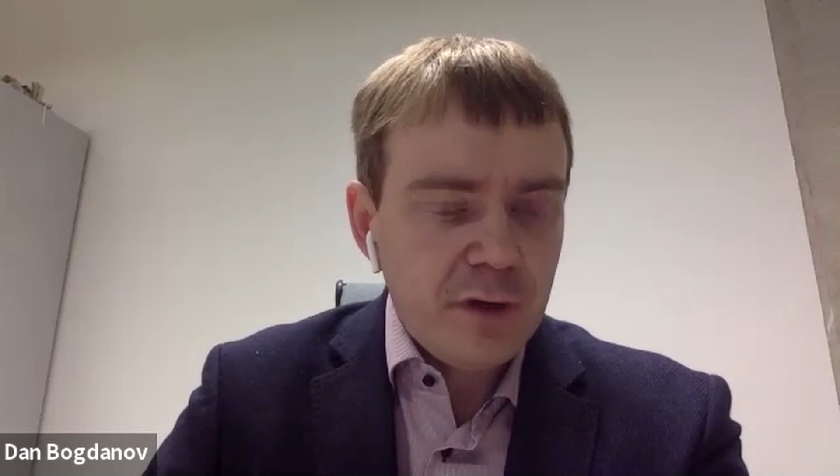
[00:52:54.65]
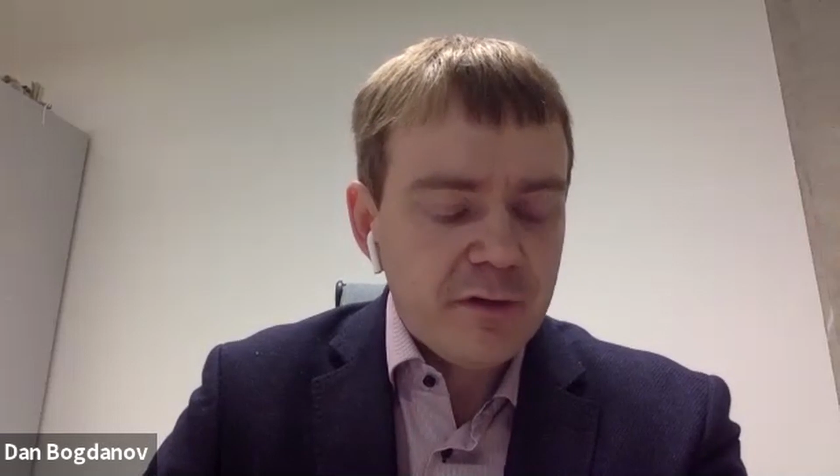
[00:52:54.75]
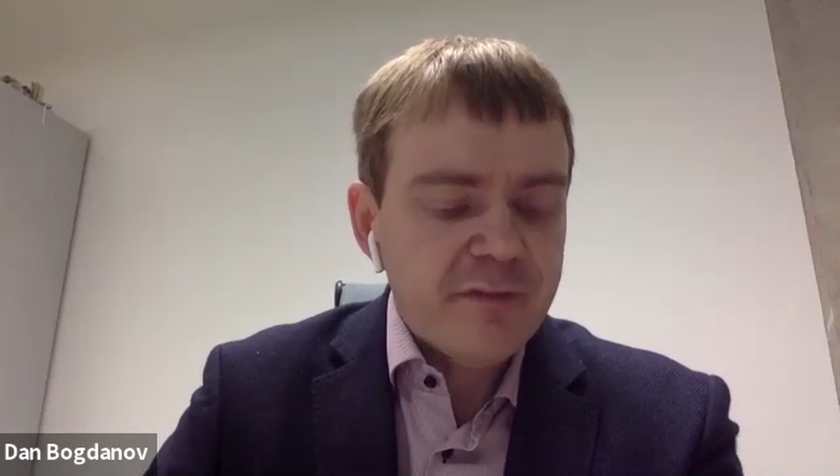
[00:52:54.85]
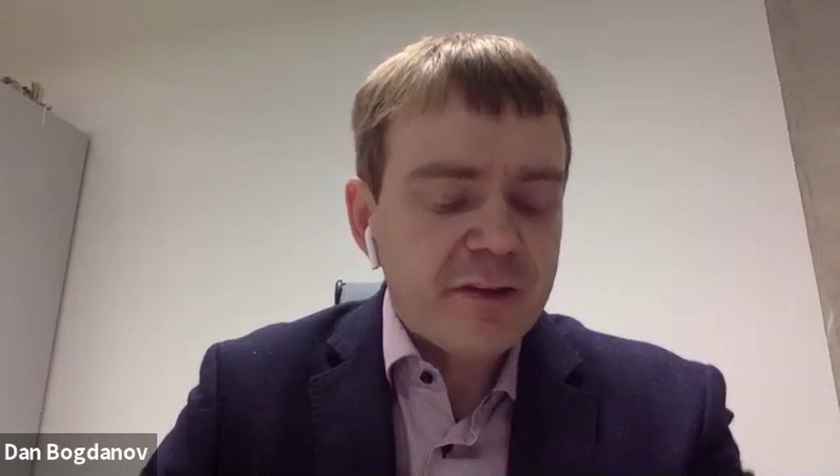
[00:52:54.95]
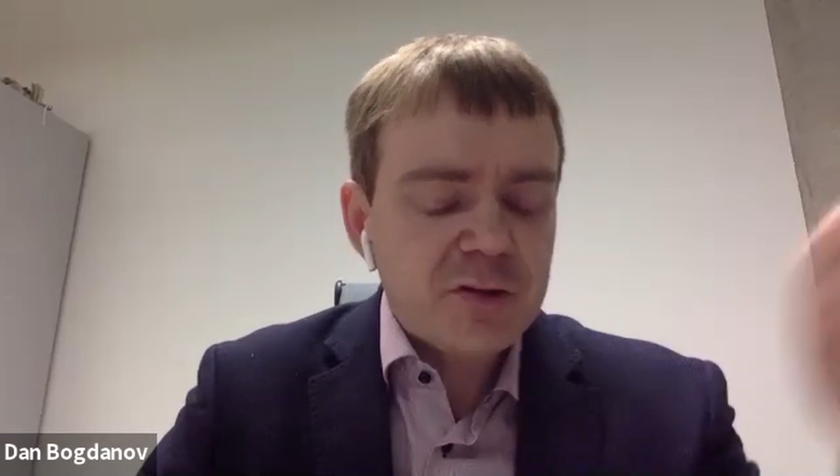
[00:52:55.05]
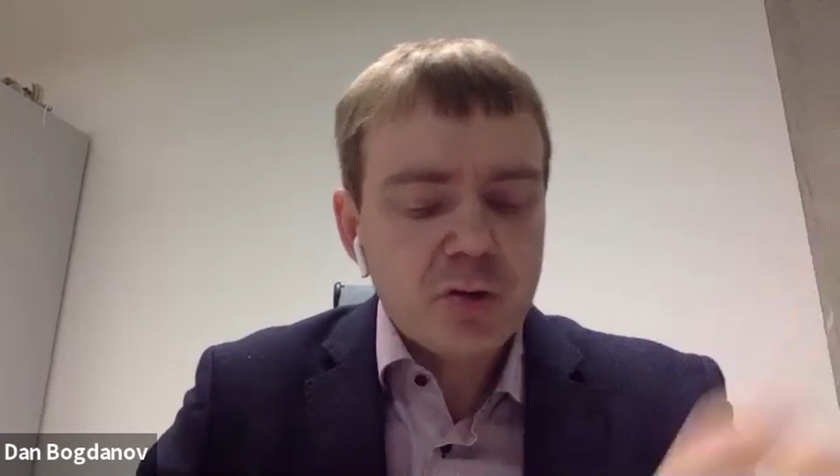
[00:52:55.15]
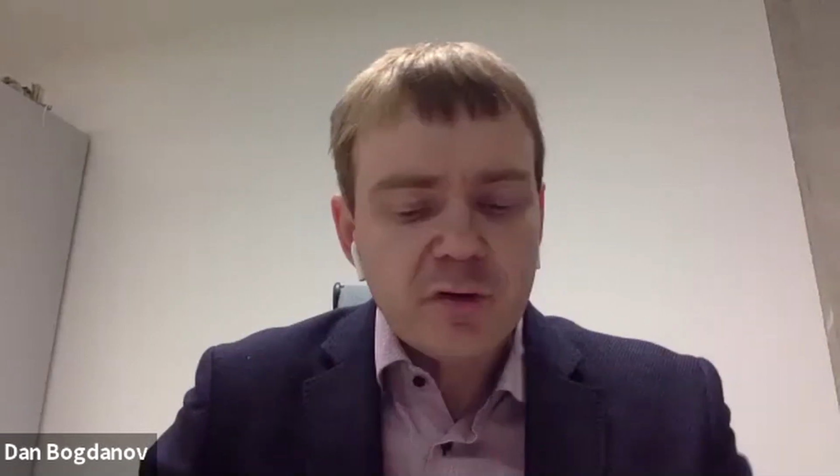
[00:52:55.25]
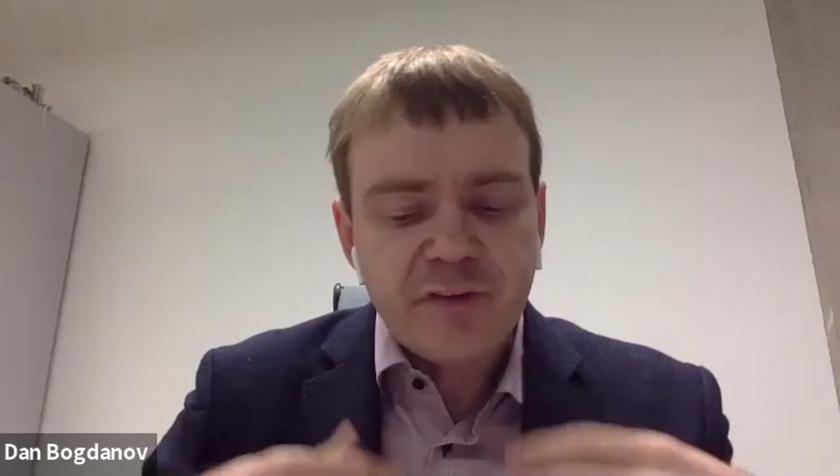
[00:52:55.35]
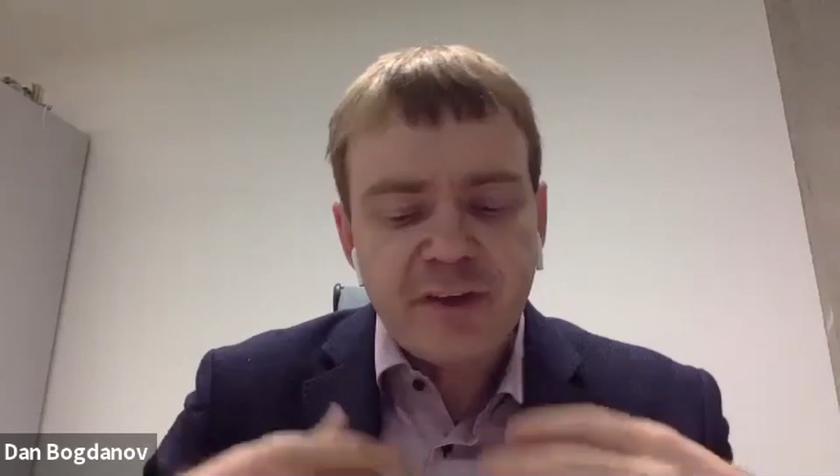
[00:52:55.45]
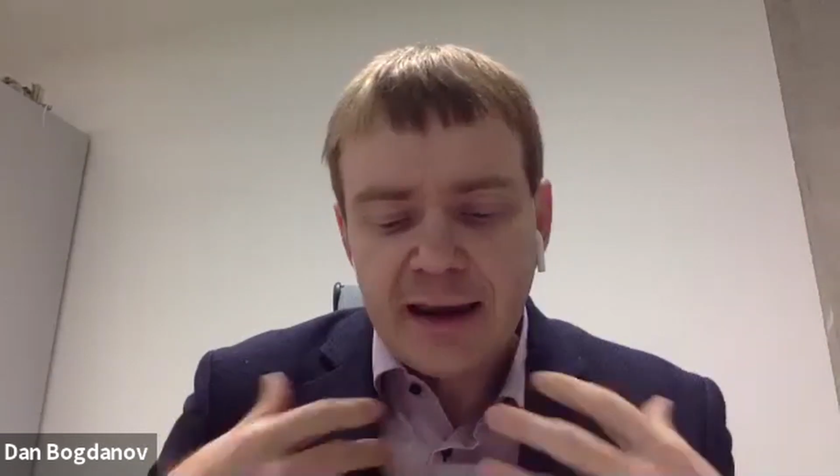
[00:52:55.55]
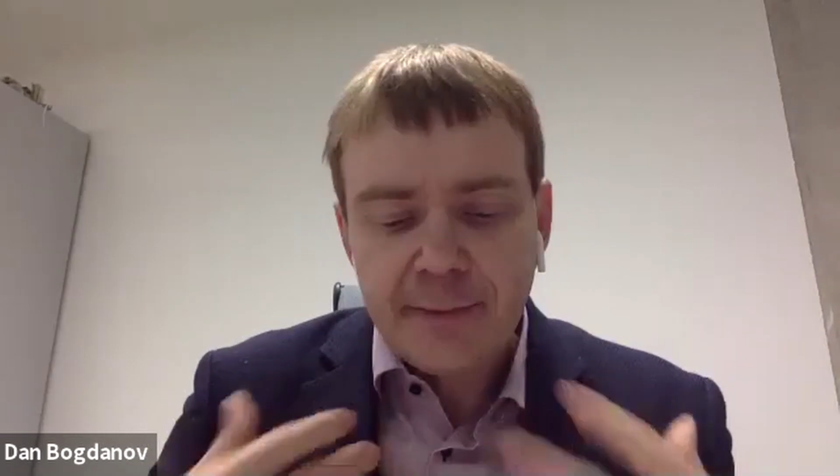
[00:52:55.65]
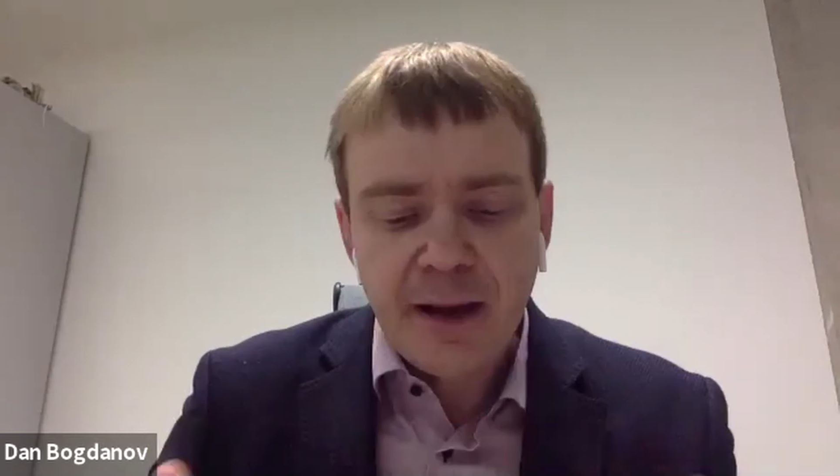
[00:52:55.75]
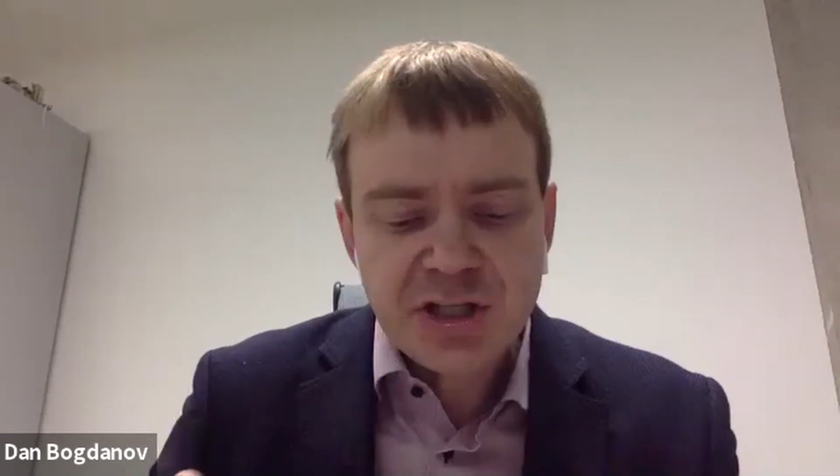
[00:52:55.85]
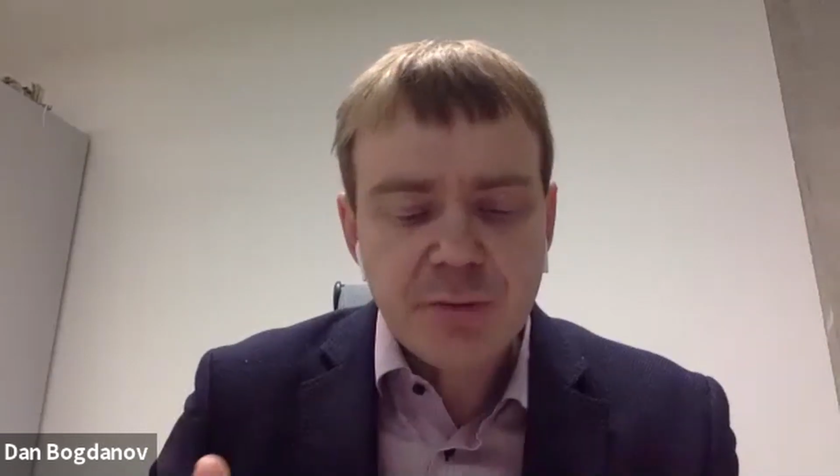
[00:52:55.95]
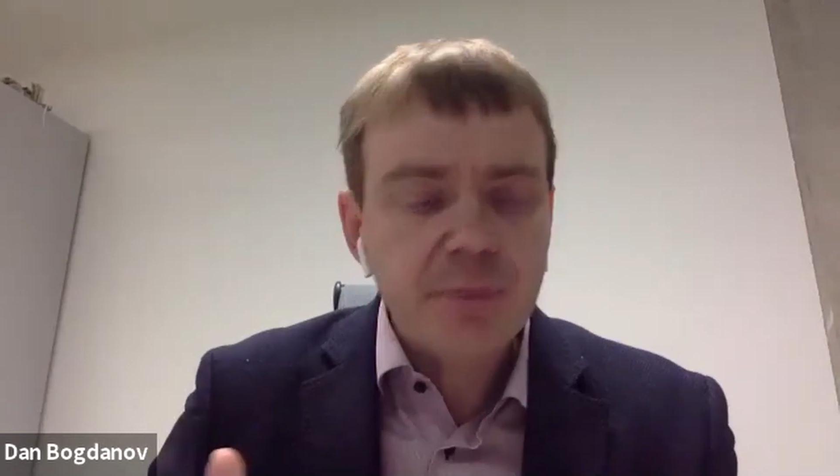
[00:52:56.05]
that you can
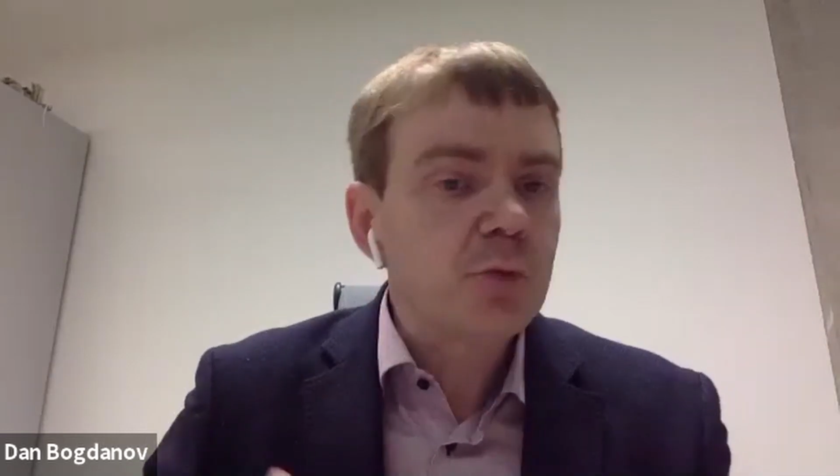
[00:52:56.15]
imagine,